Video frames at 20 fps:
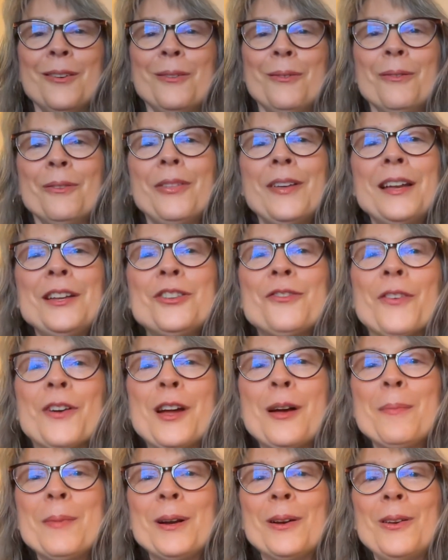Well, thanks for
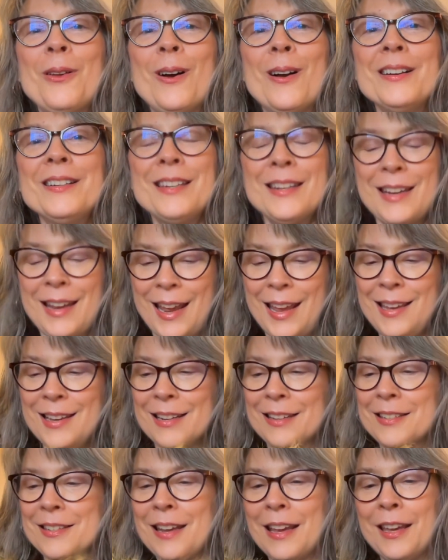coming along today
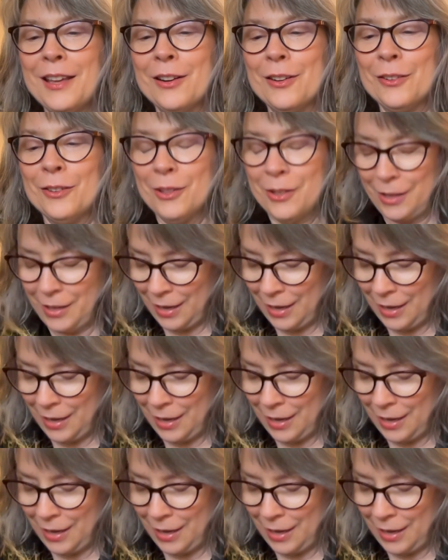and taking a look